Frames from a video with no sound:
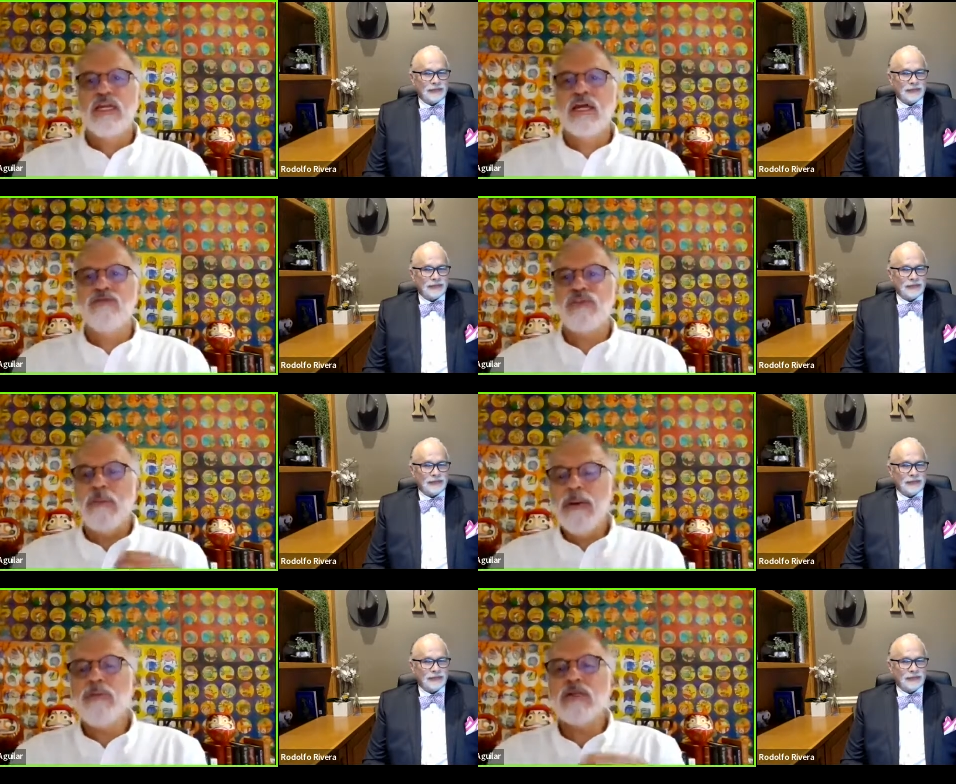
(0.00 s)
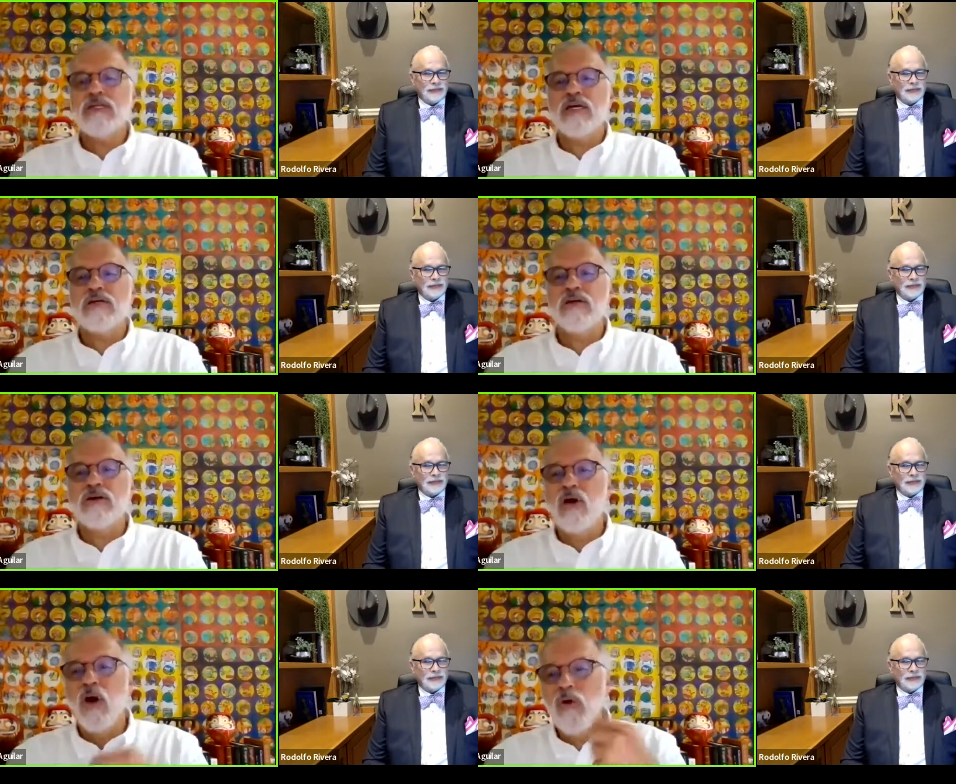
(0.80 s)
Speaker 1: In, if the people
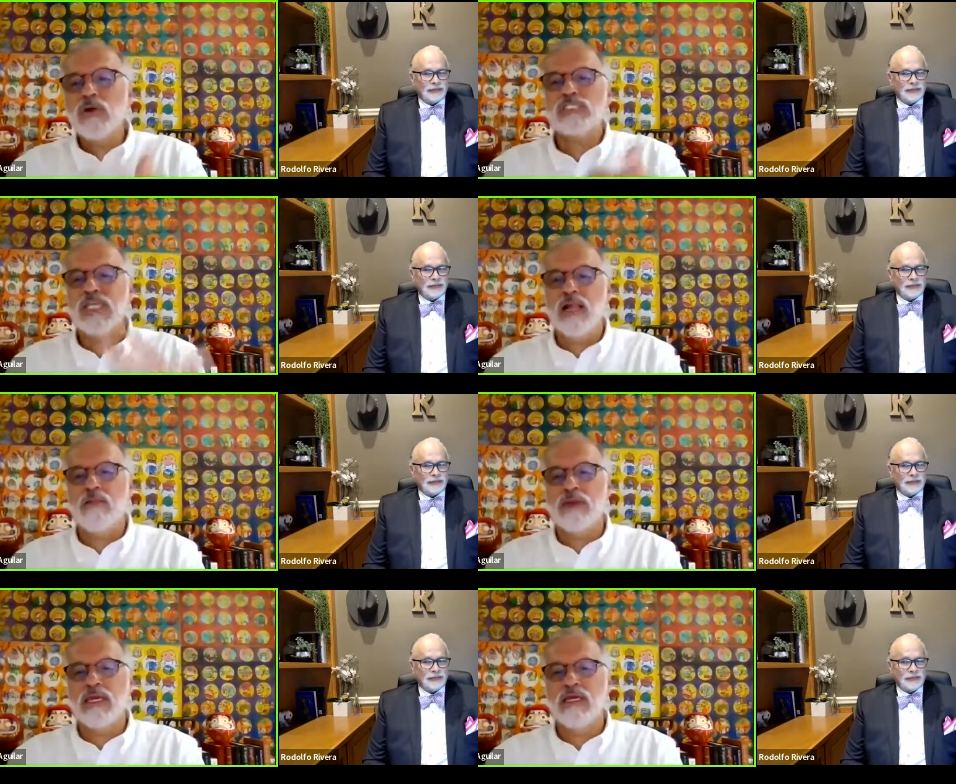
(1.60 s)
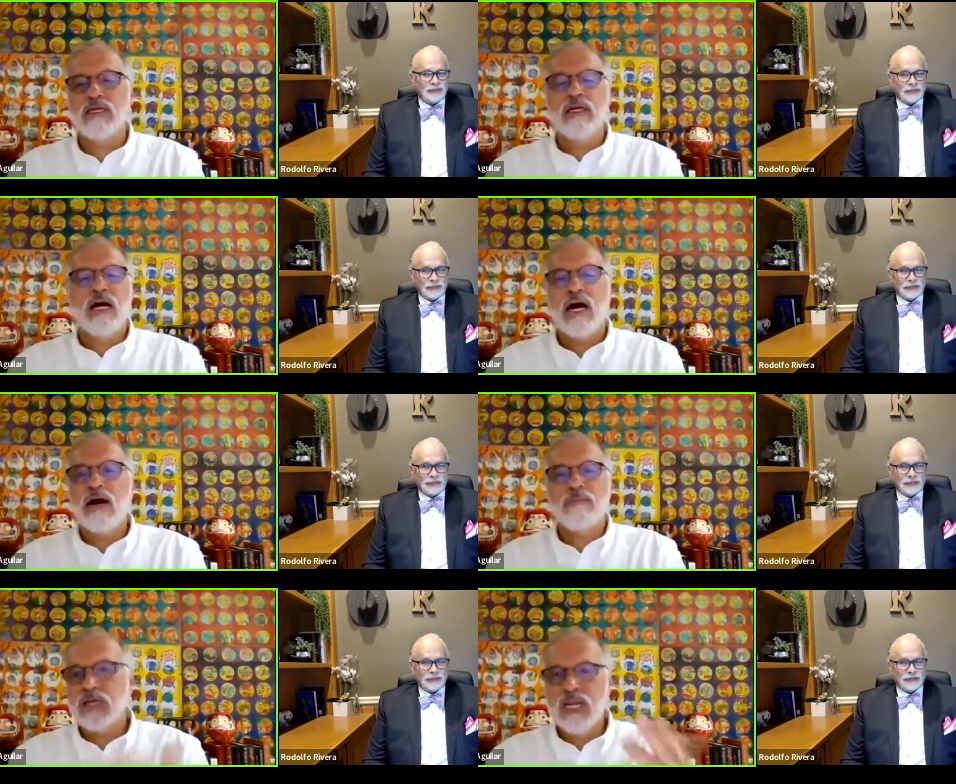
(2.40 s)
always tell me,
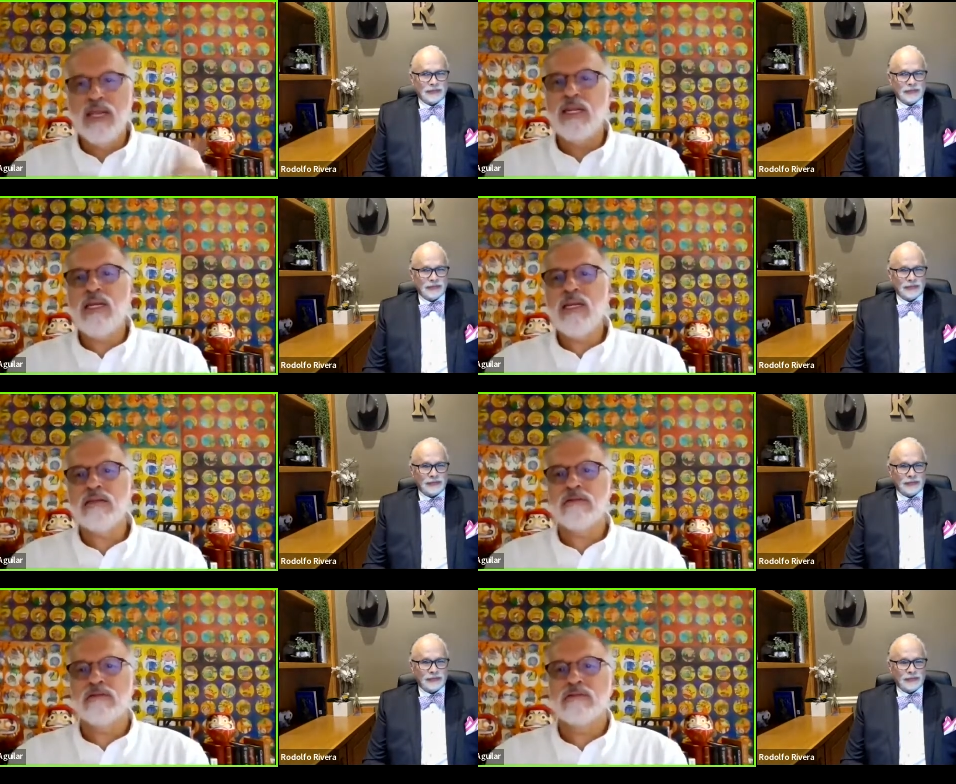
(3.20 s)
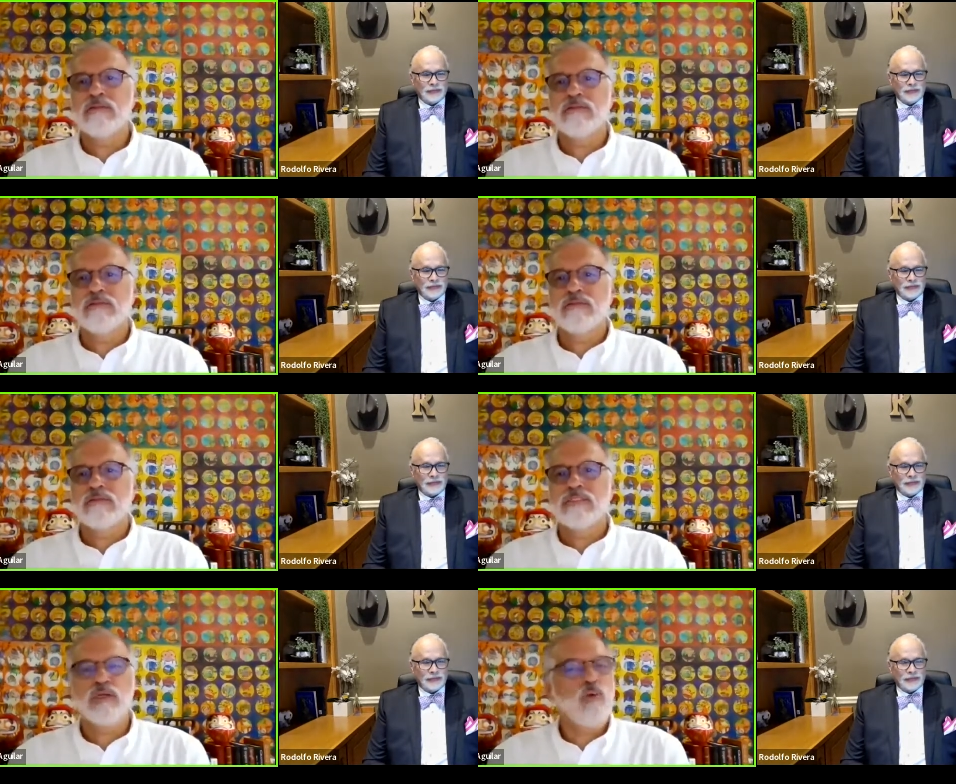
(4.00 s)
I'm cleaning,
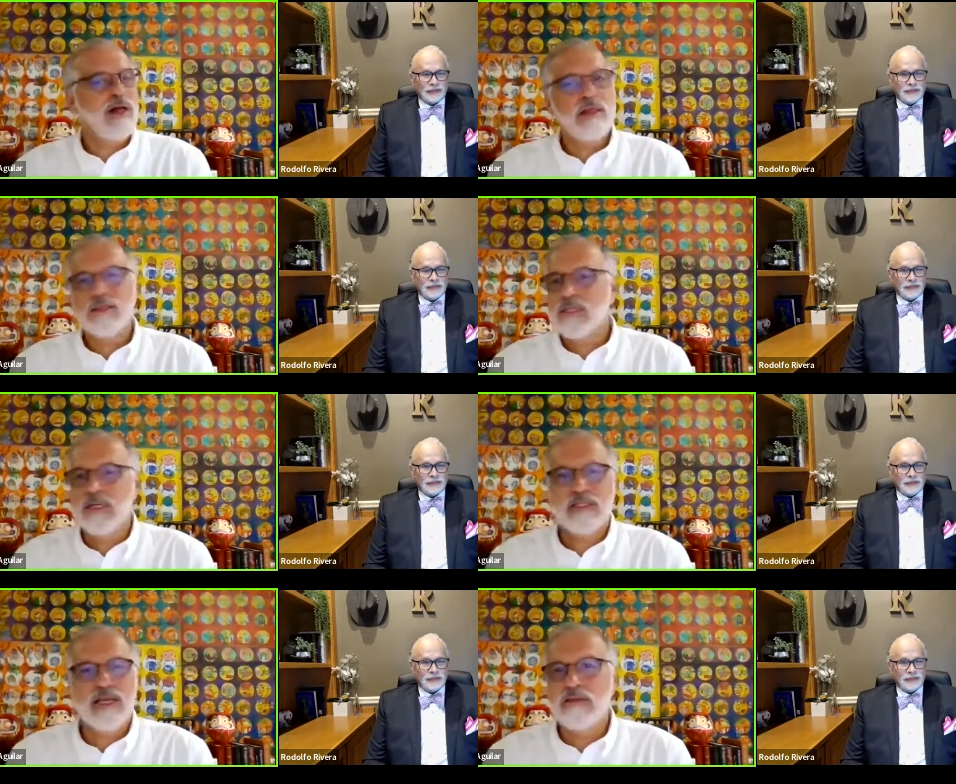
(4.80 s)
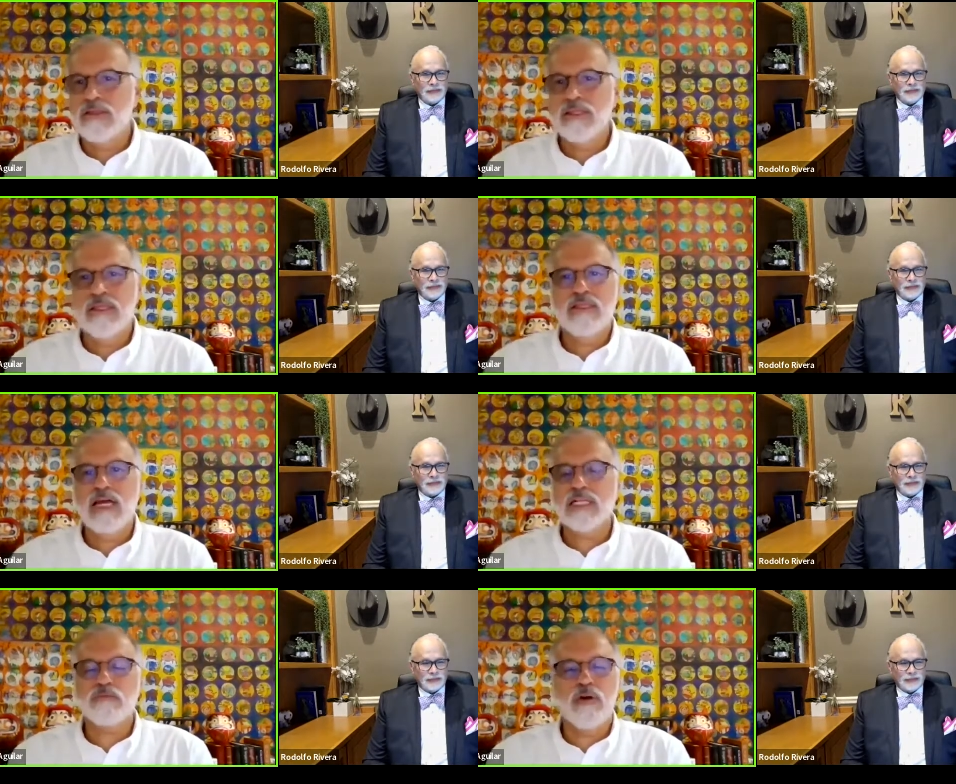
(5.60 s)
I say, well, the, the,
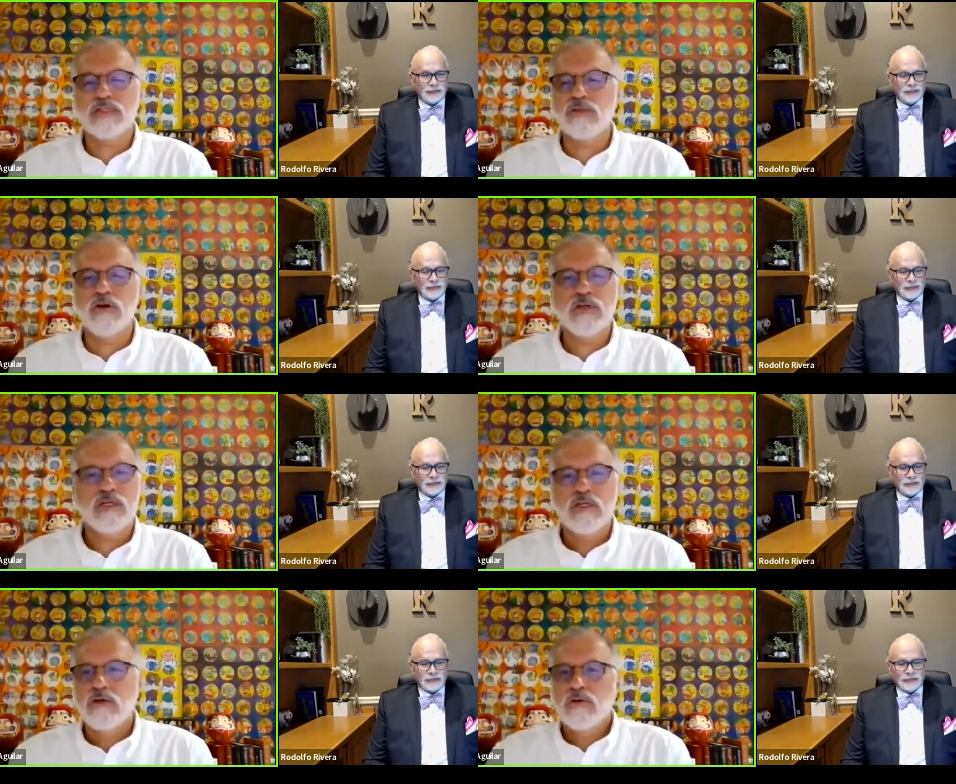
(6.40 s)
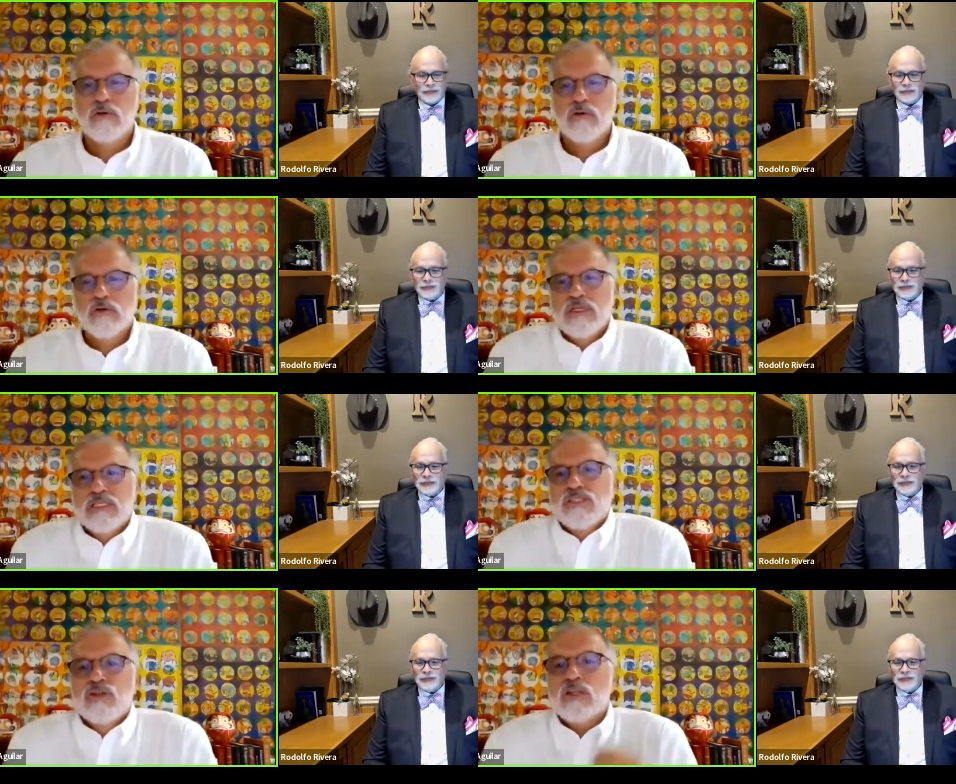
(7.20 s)
that person
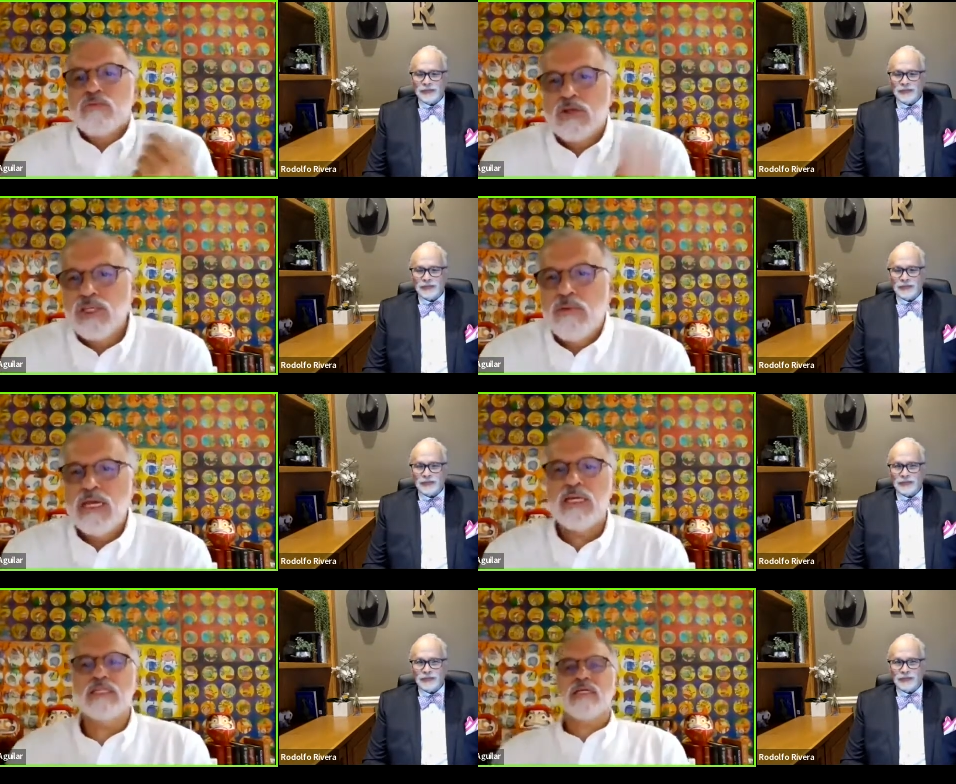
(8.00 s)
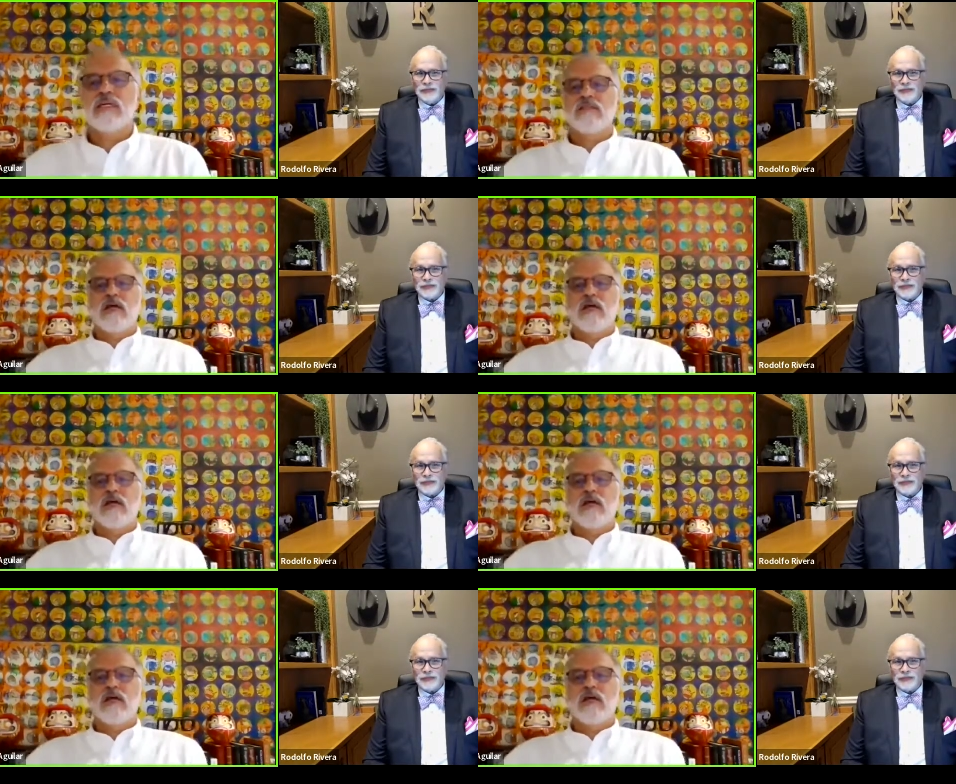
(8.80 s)
is not motivated.